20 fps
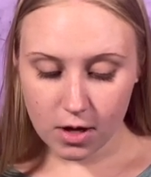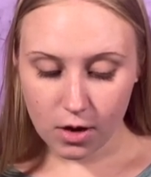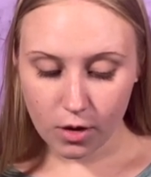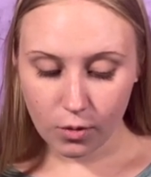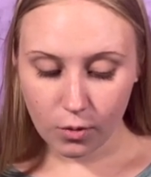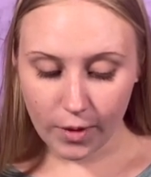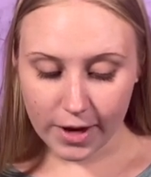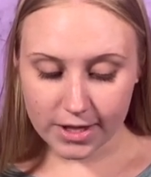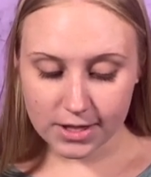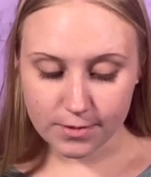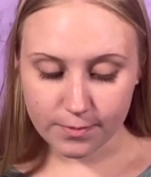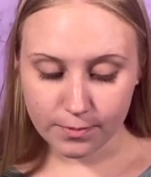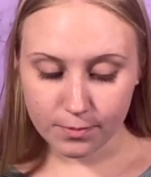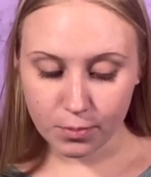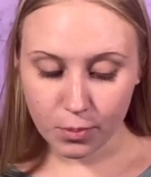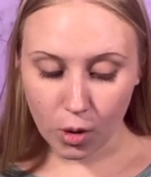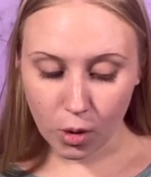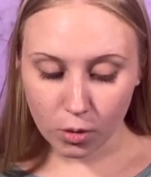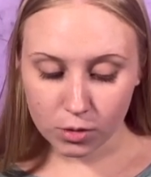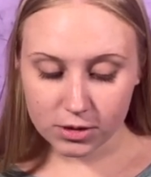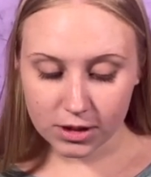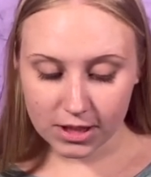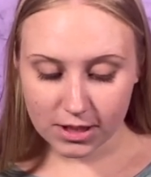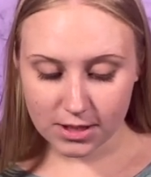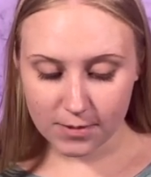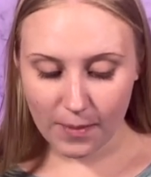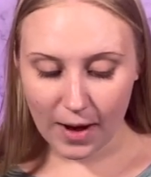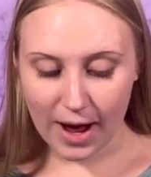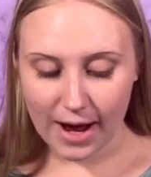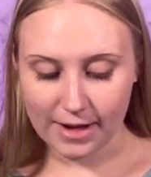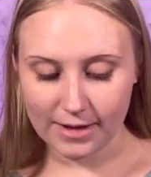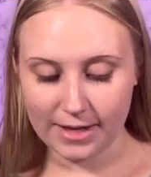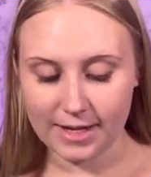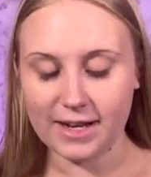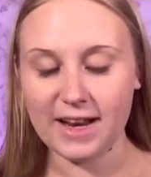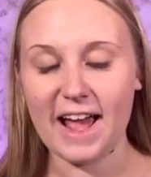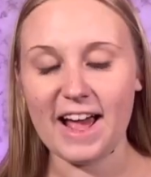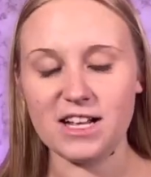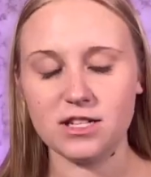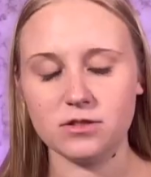went boldly to Pilate and
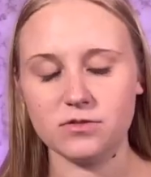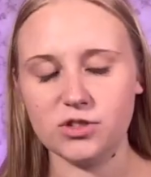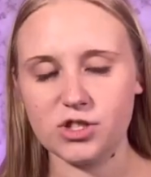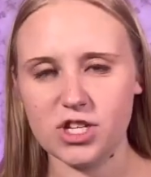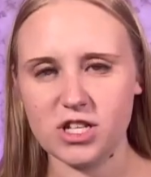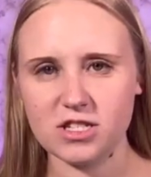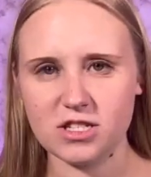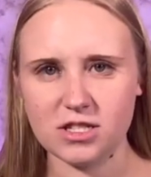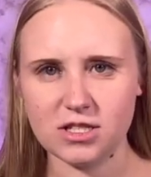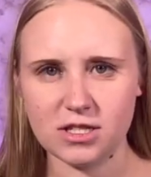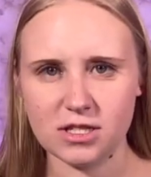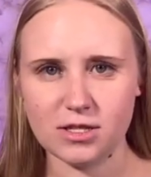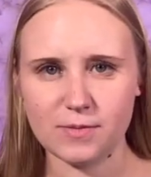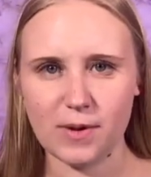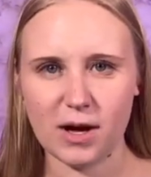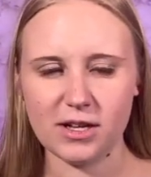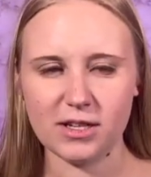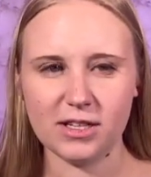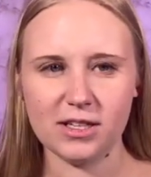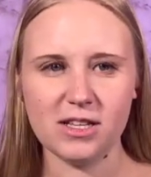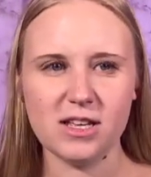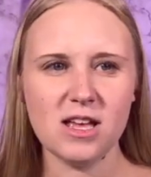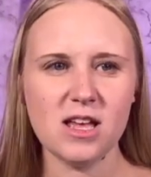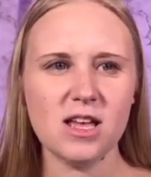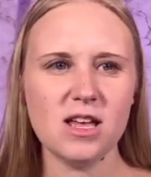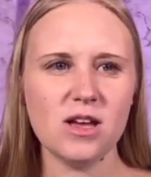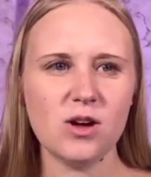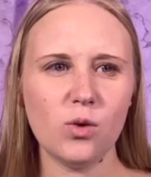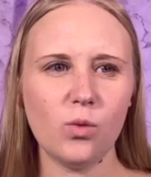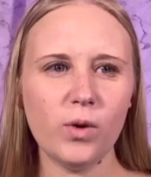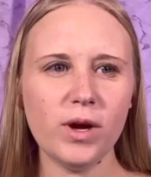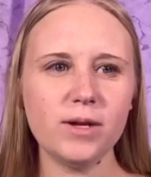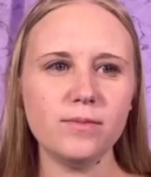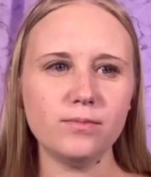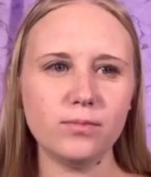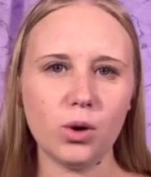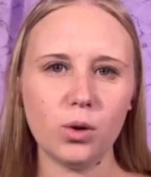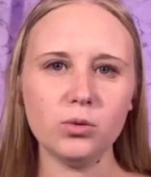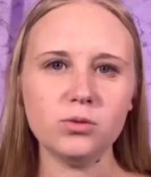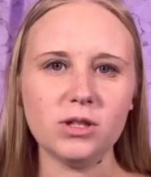asked for Jesus' body. Went
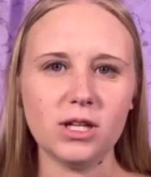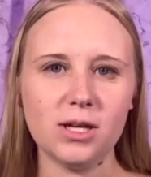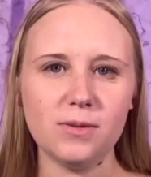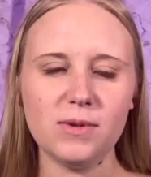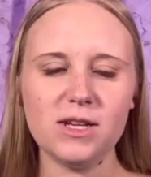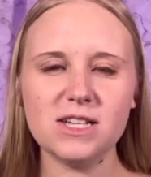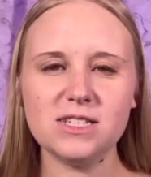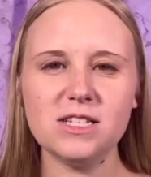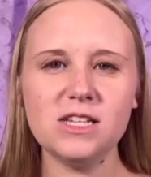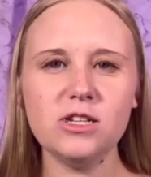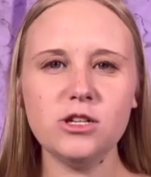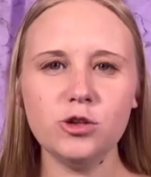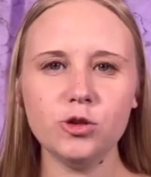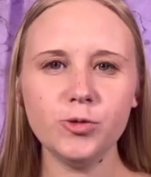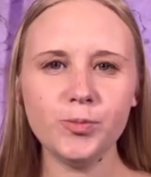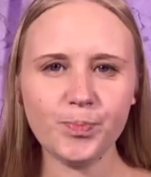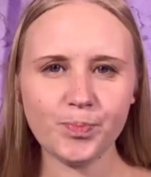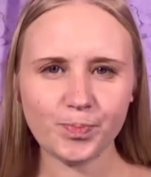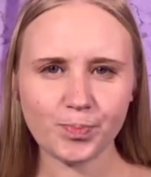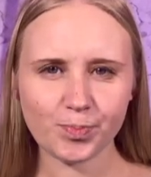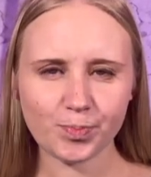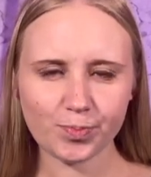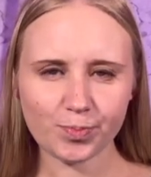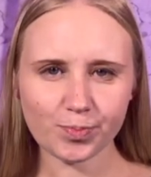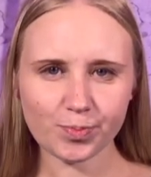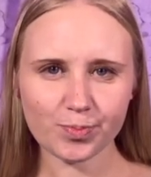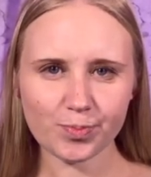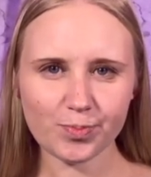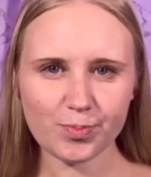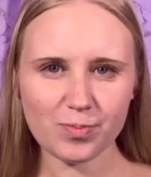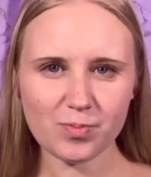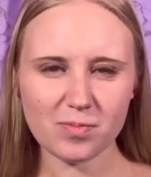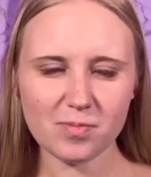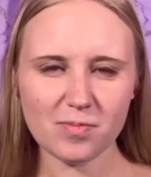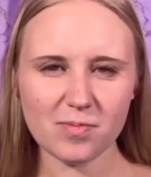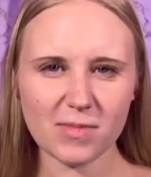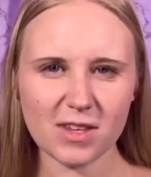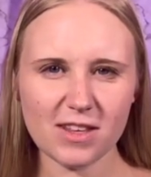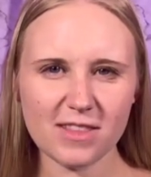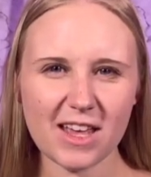boldly because he knew
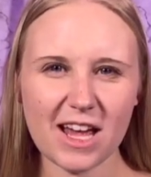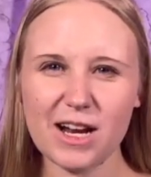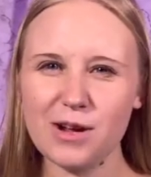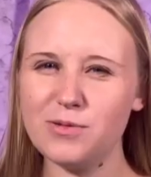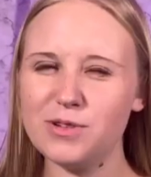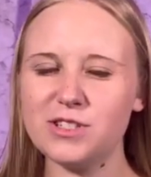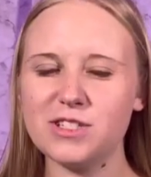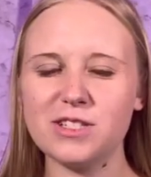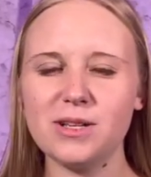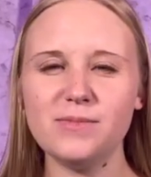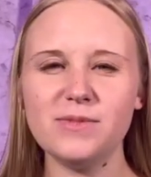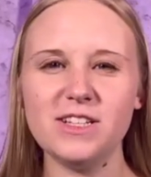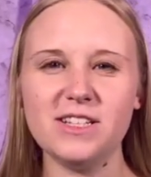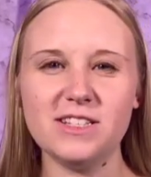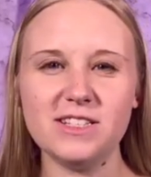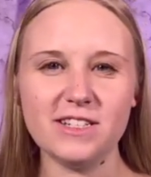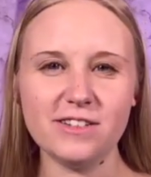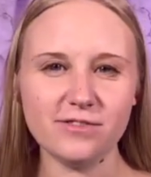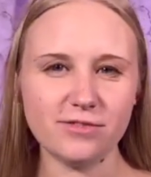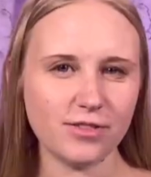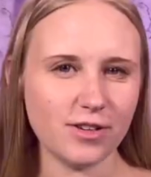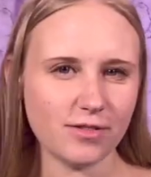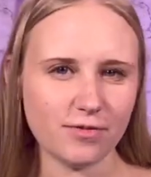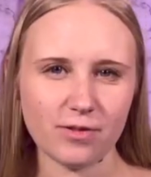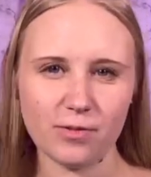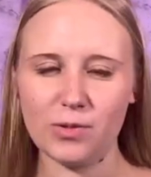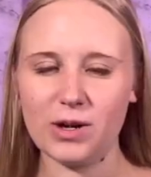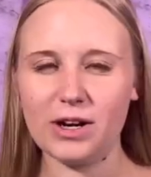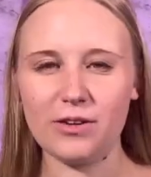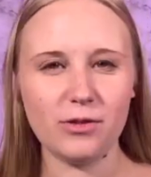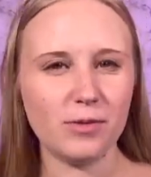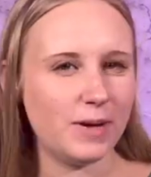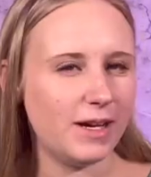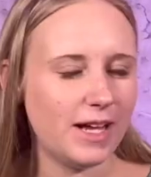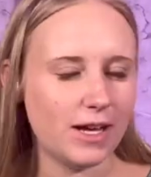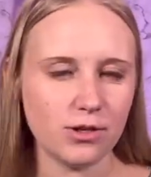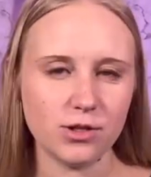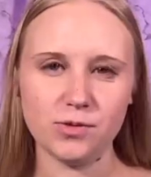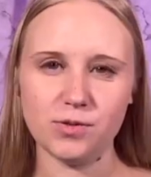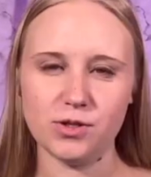that it was something different from what everybody
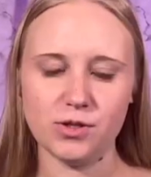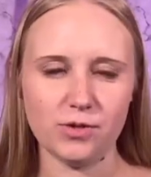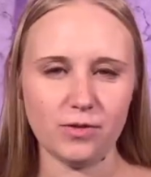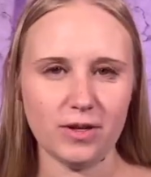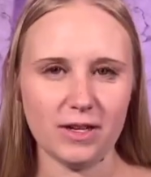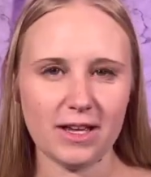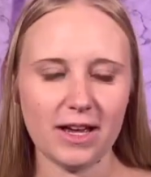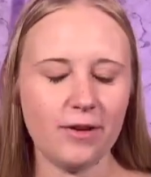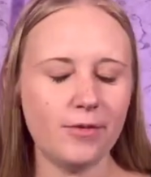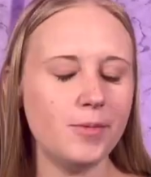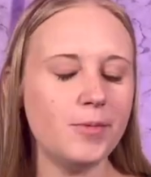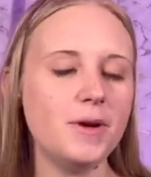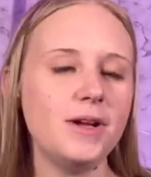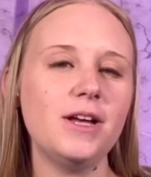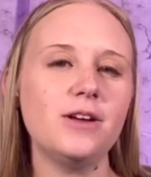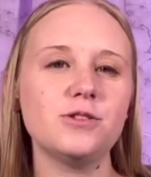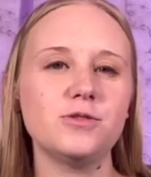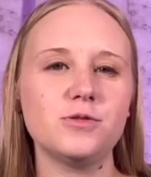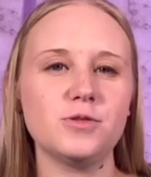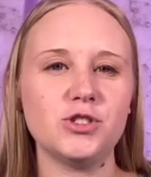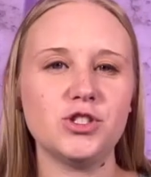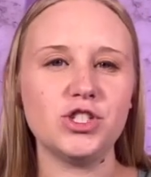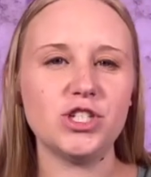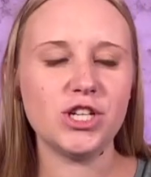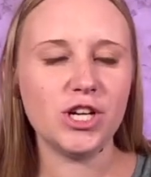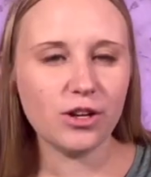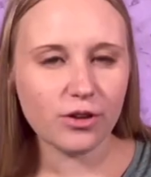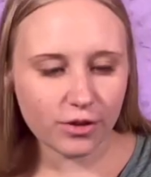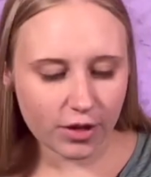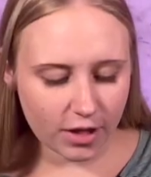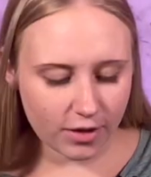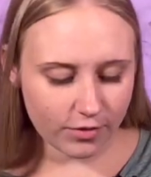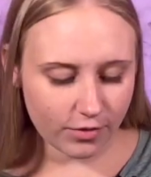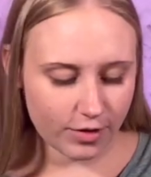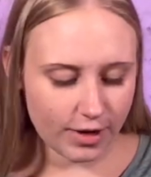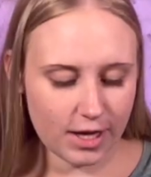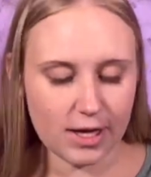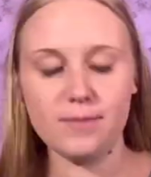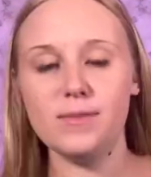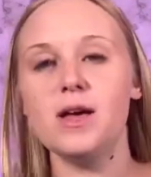else was doing. Everybody else was cheering for
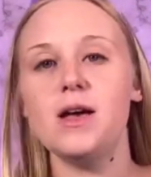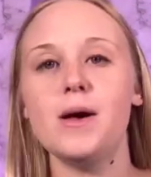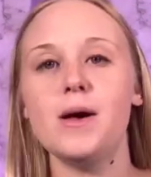him,